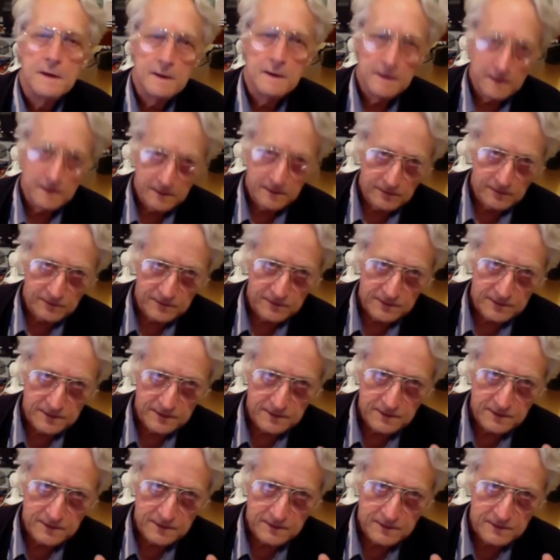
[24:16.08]
the
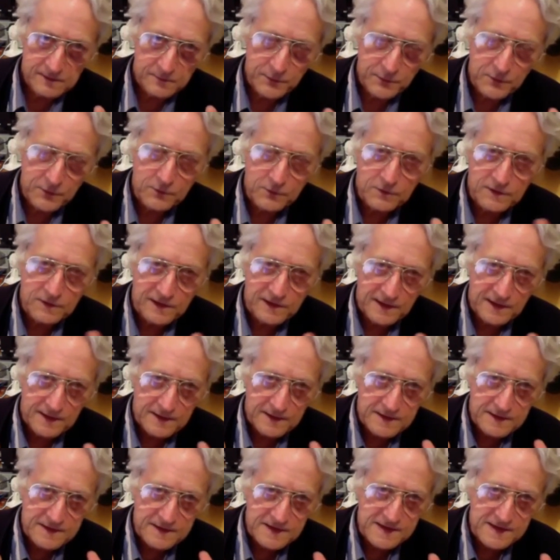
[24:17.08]
computer can
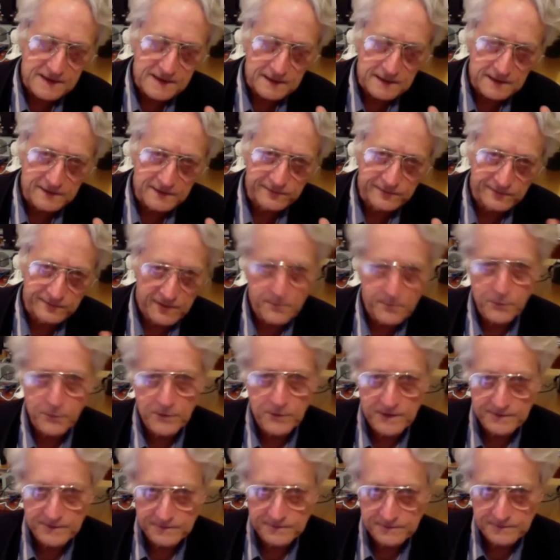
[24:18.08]
neatly separate the
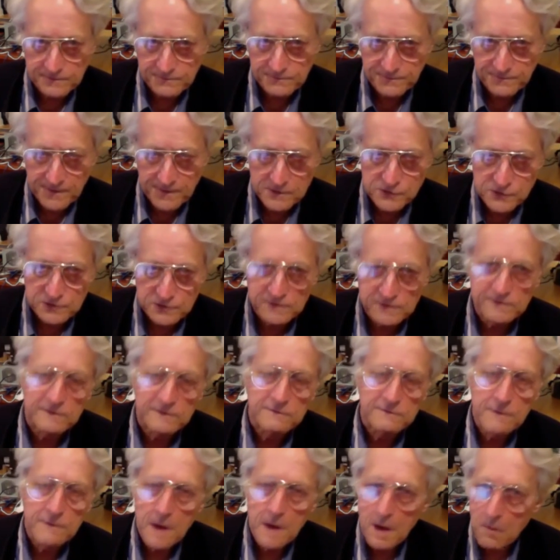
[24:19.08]
two functions of
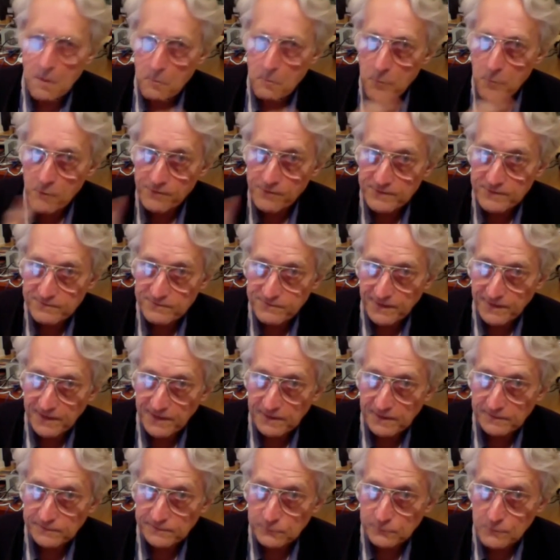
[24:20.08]
moving files
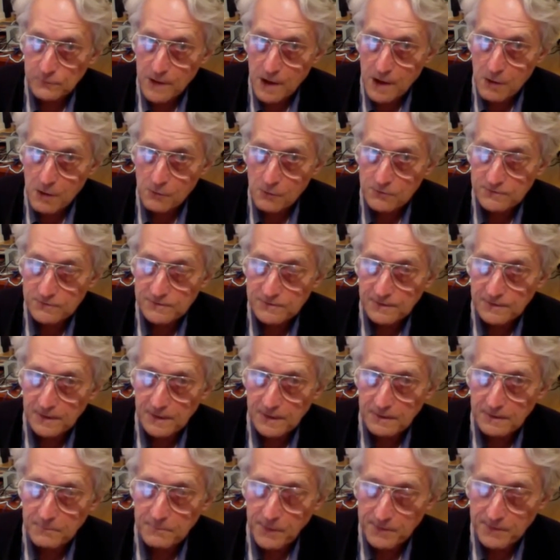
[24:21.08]
around,
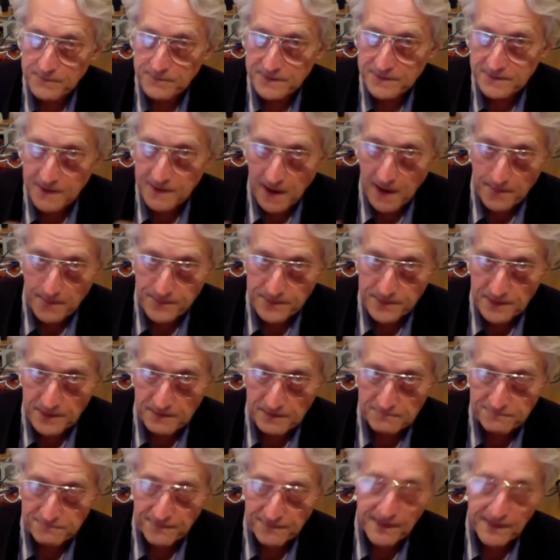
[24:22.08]
copying
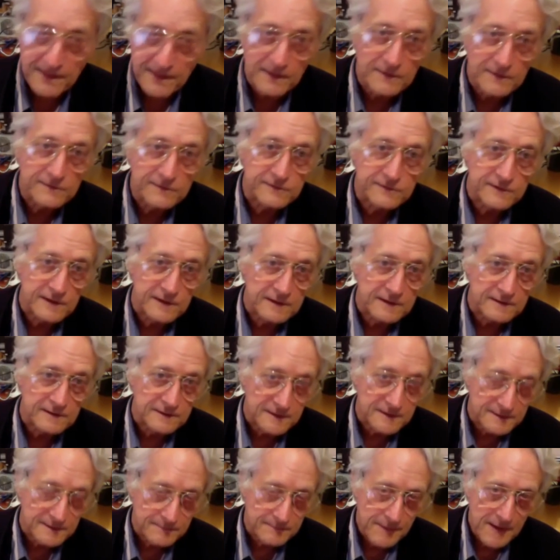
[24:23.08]
files
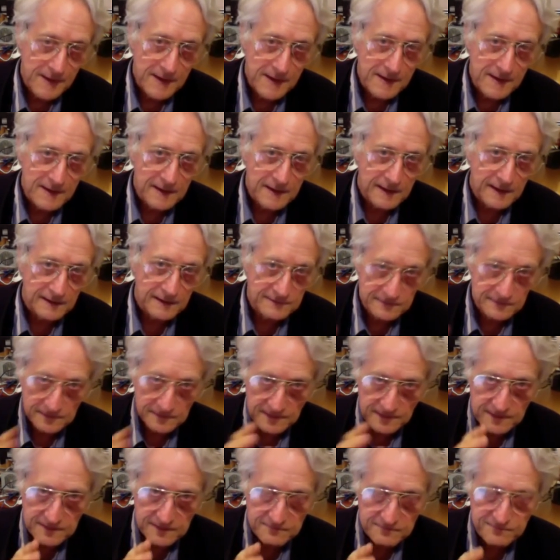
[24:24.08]
and
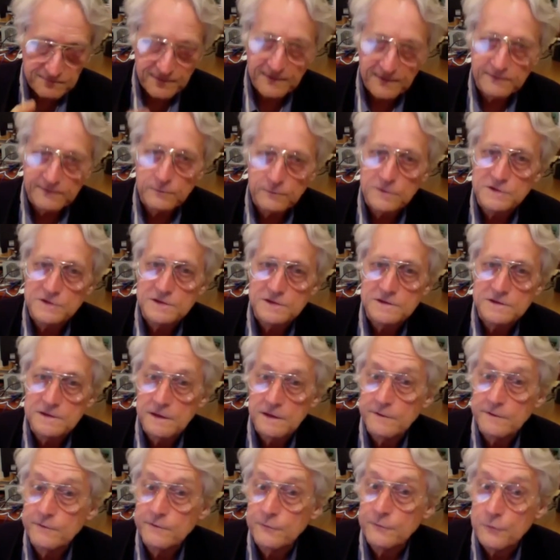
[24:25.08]
deleting files, which it does
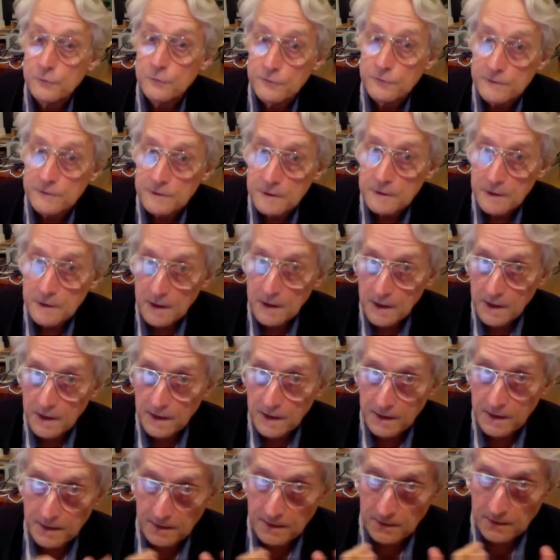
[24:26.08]
through the
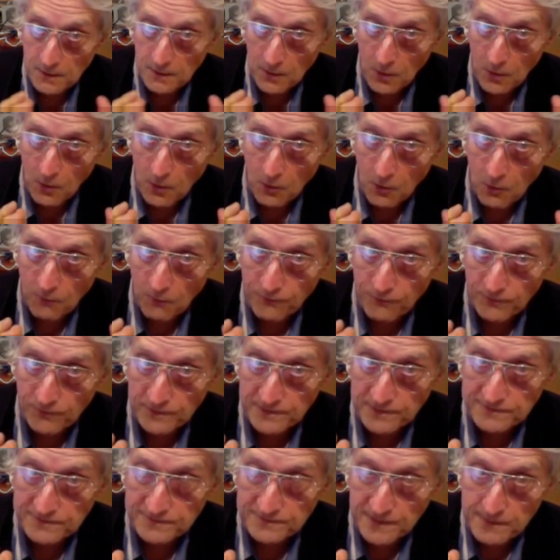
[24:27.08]
overlay
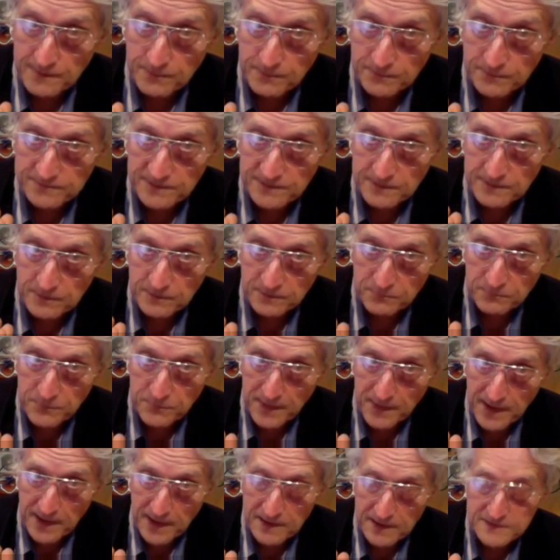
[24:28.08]
table of
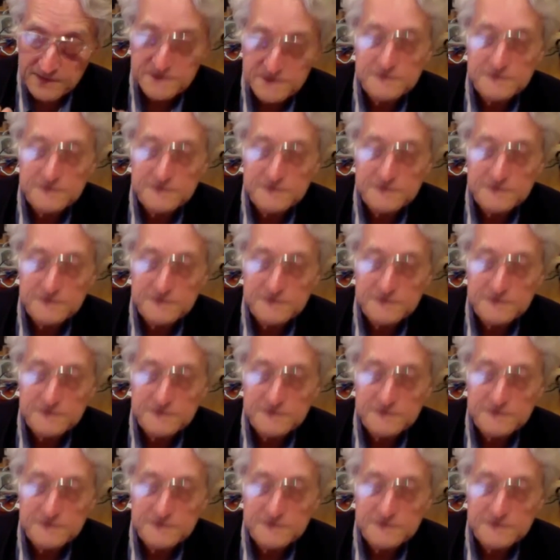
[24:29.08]
paths,